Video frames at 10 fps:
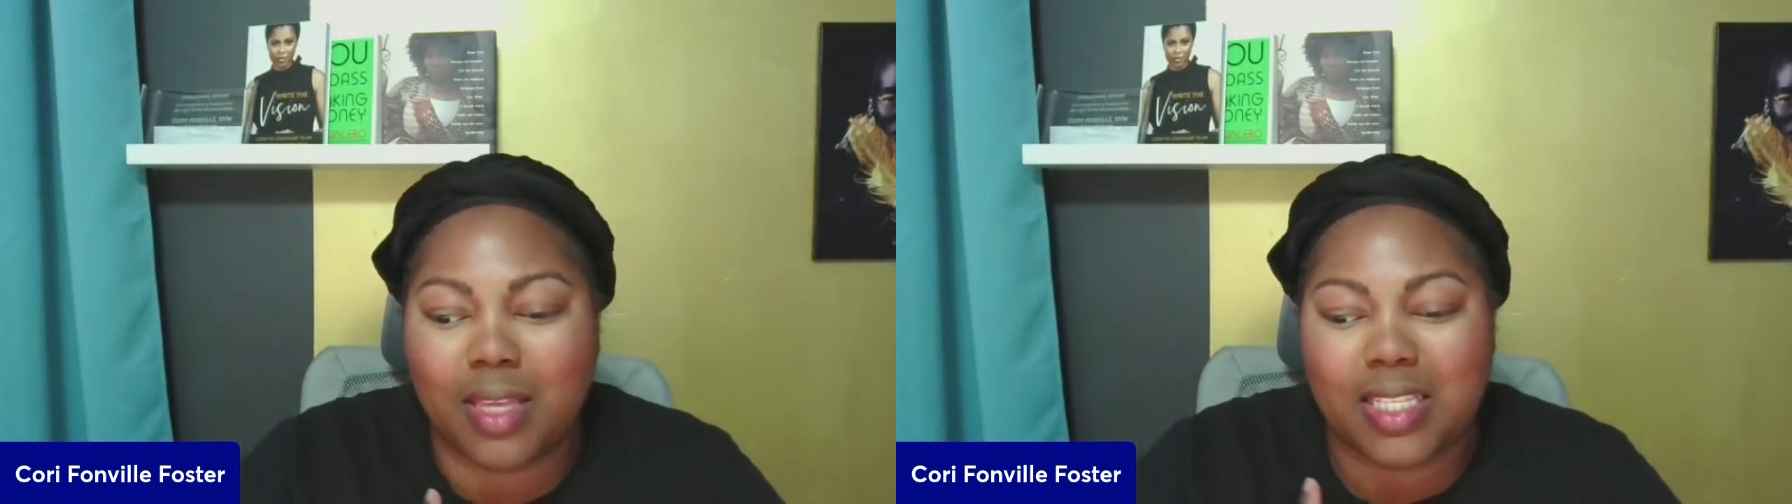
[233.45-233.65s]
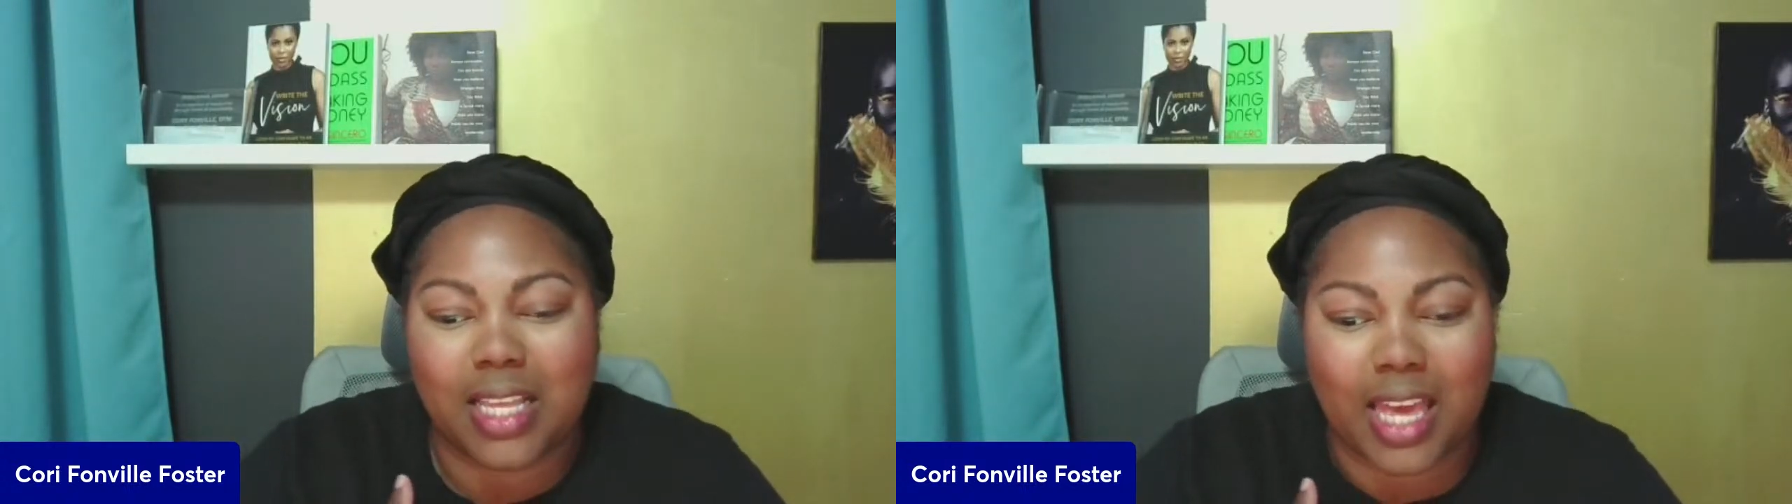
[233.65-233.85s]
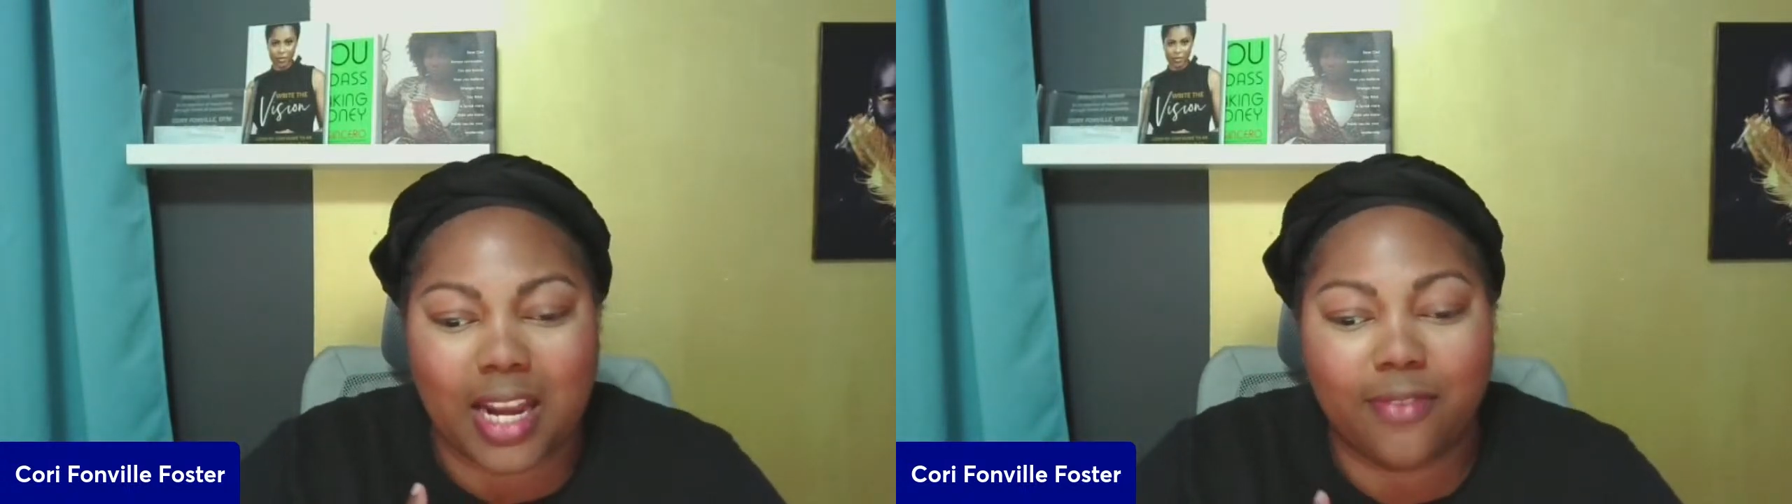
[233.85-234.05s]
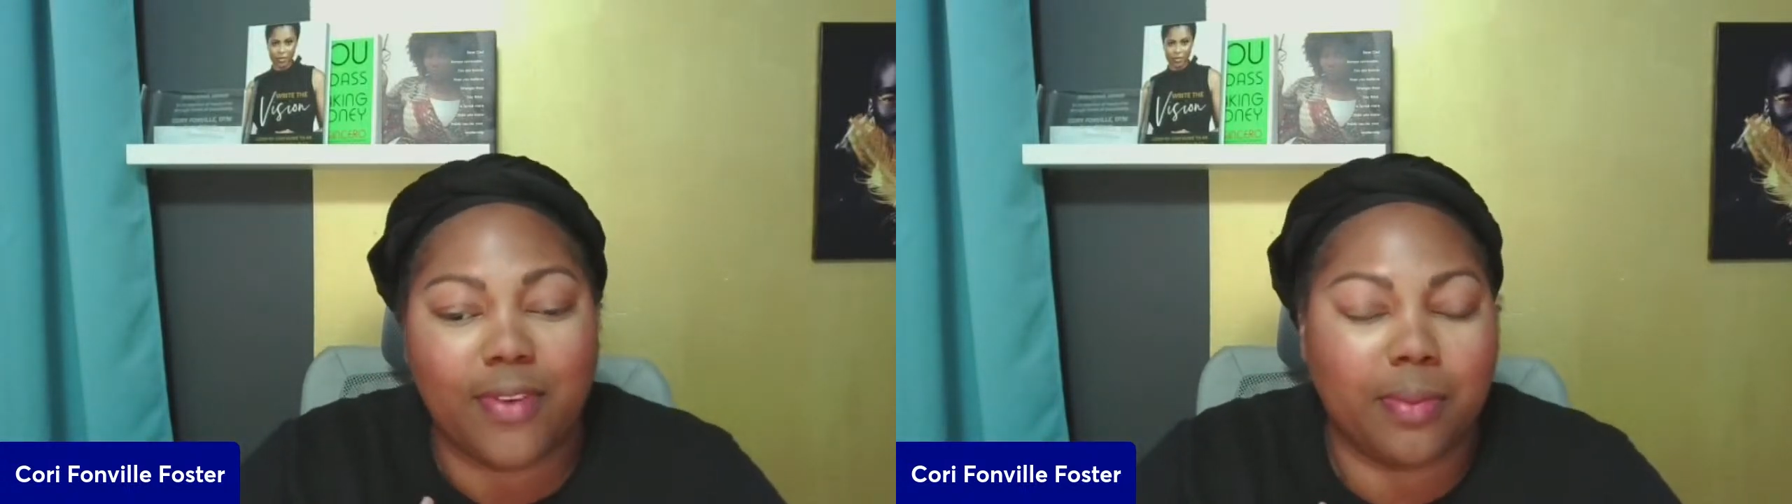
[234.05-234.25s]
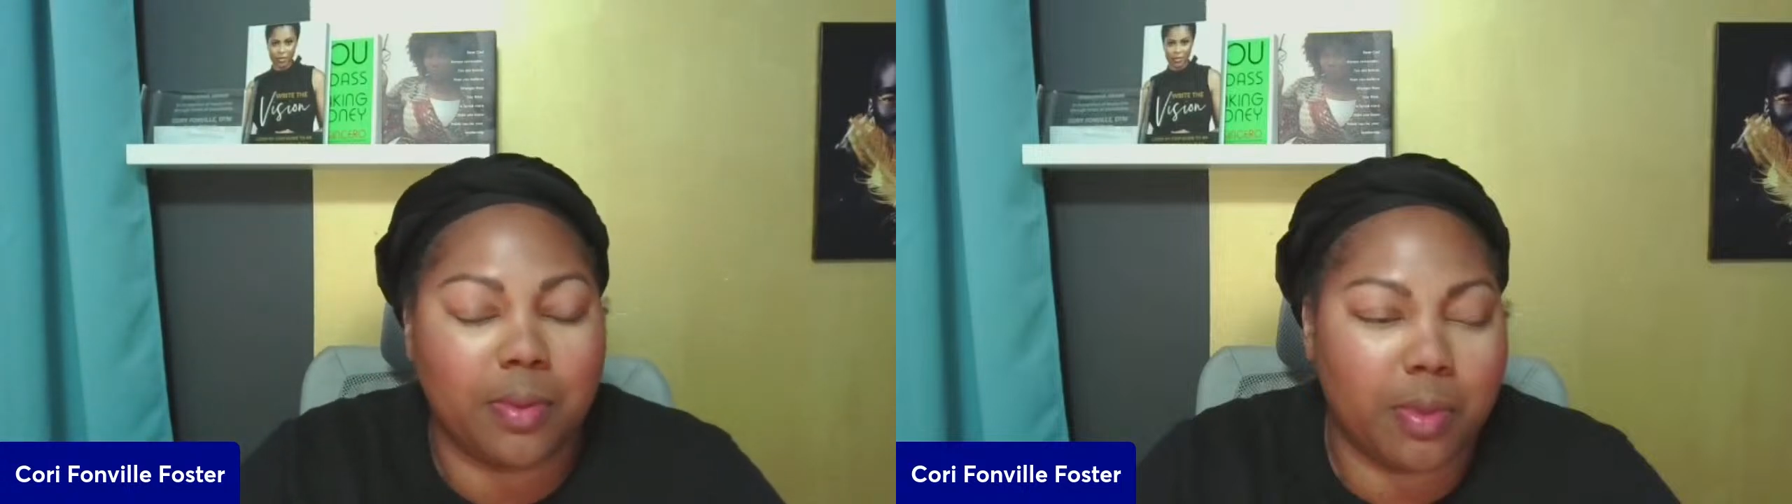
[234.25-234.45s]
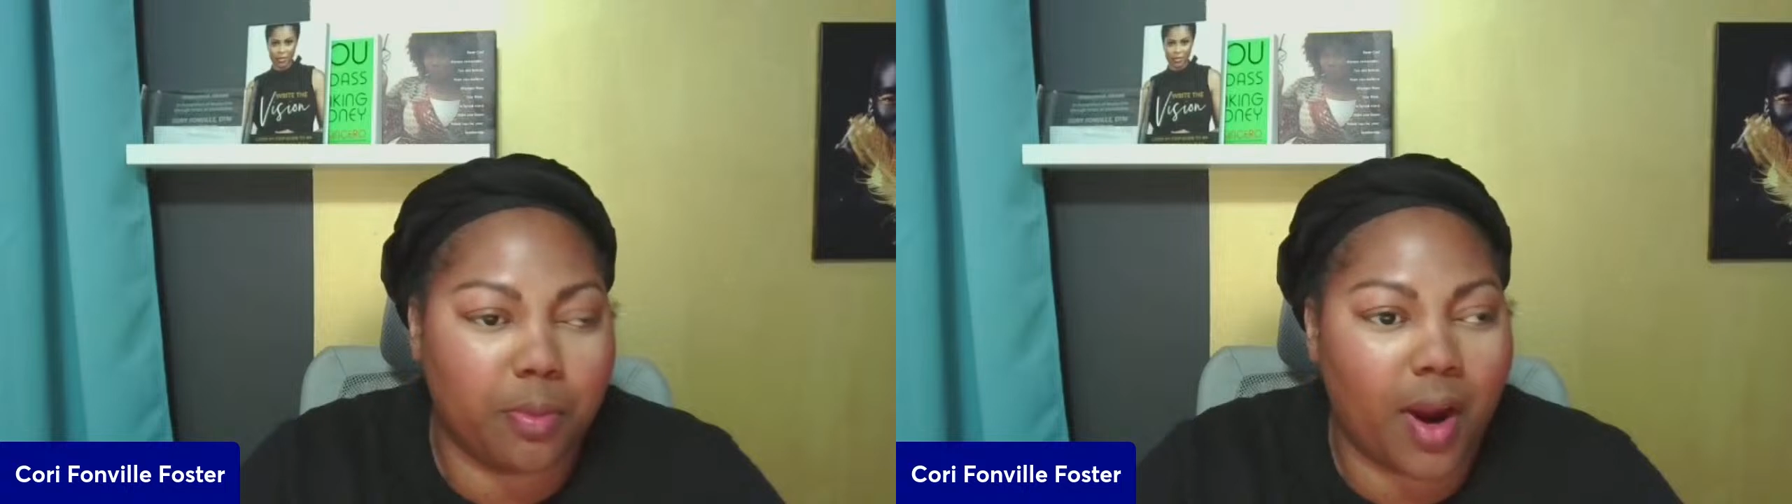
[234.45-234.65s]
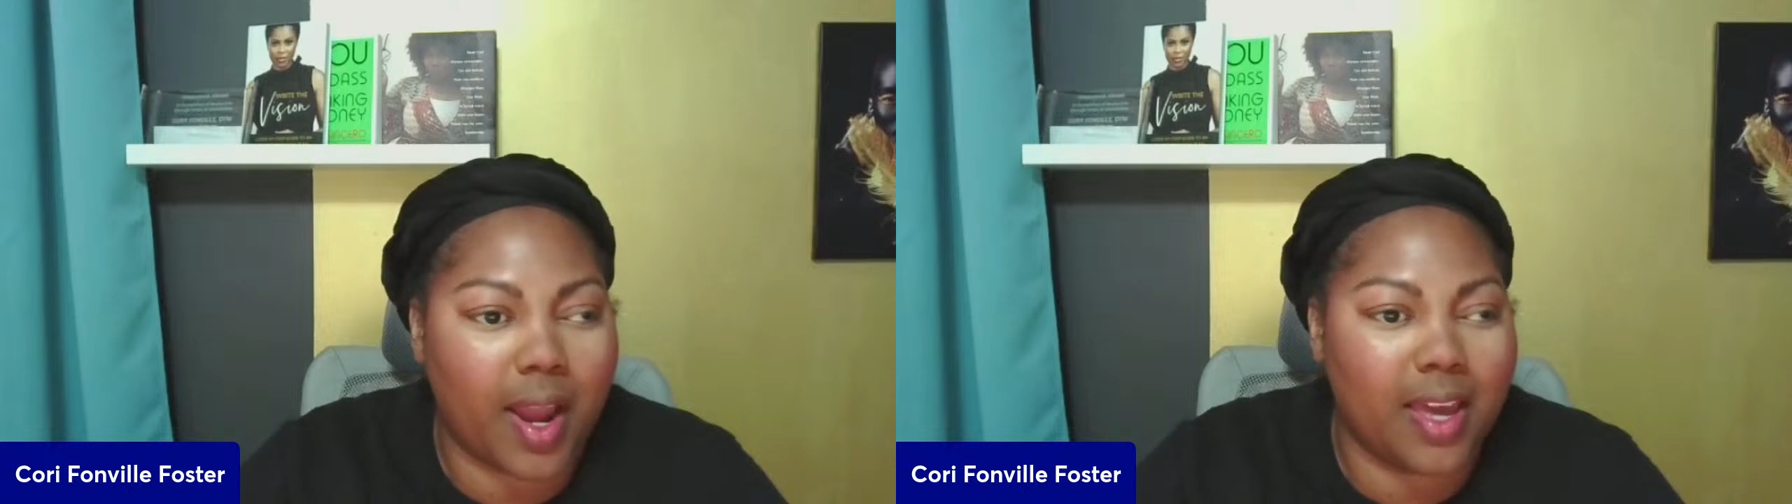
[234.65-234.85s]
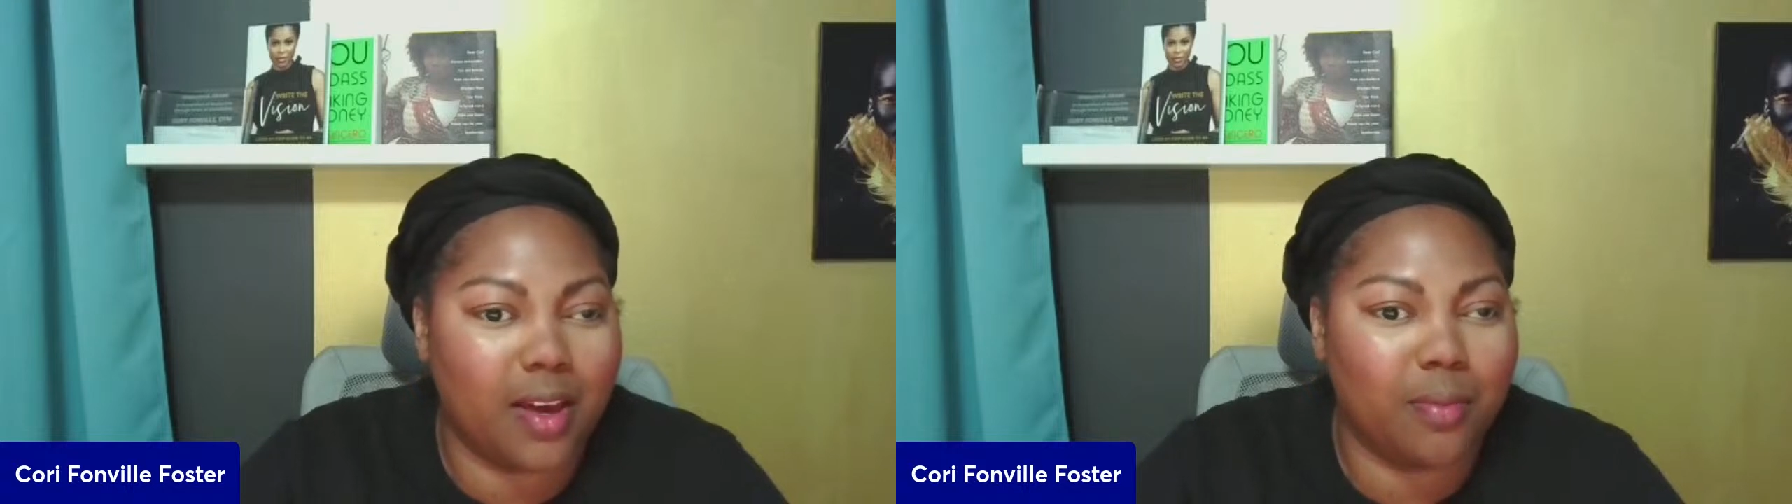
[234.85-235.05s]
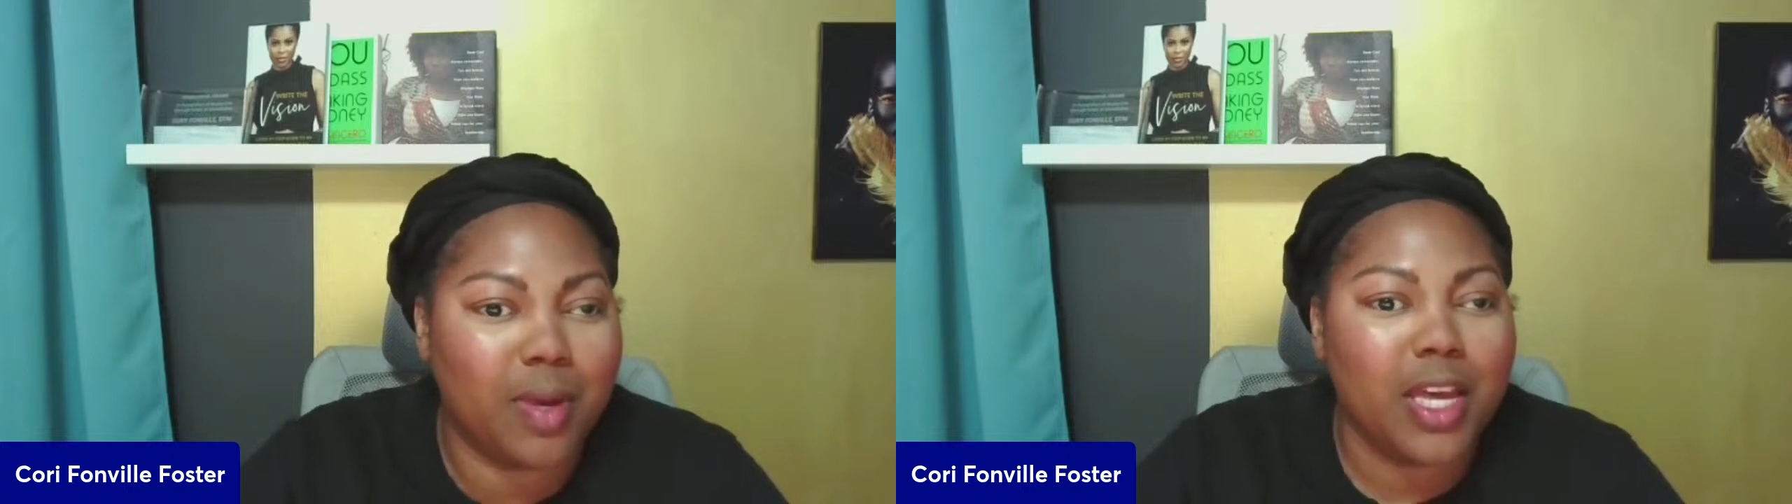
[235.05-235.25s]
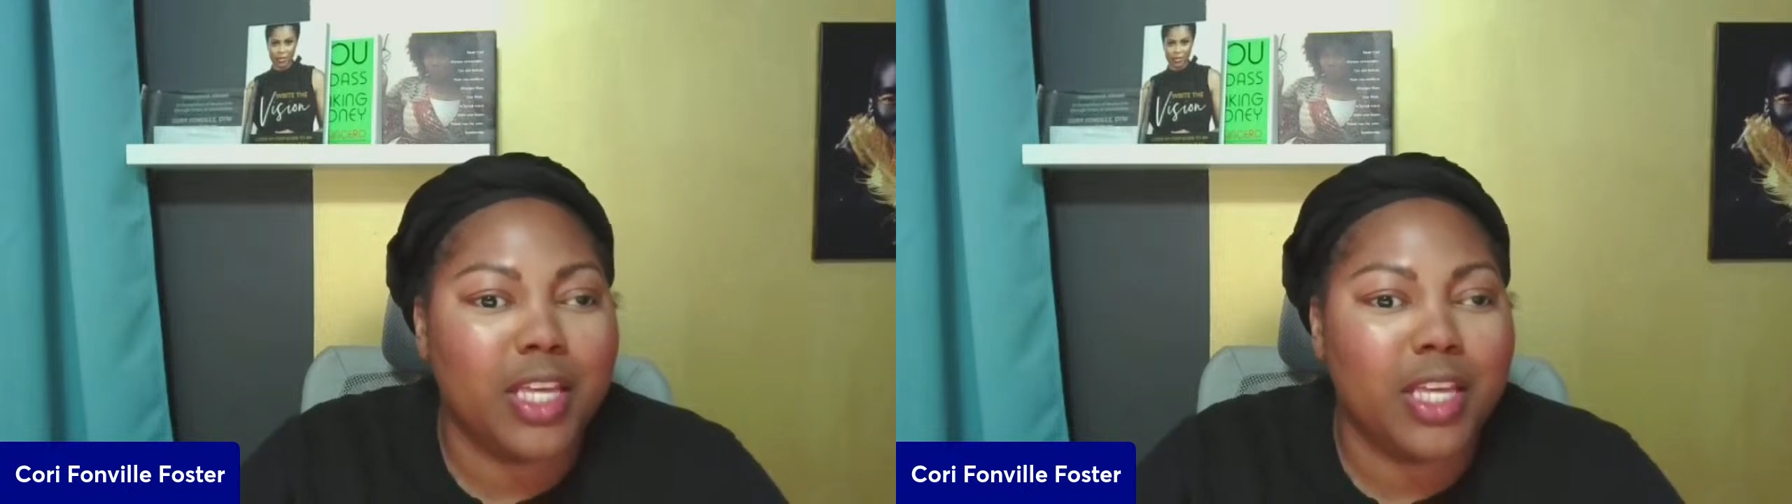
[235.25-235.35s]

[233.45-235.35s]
That's not the kind of family member I am.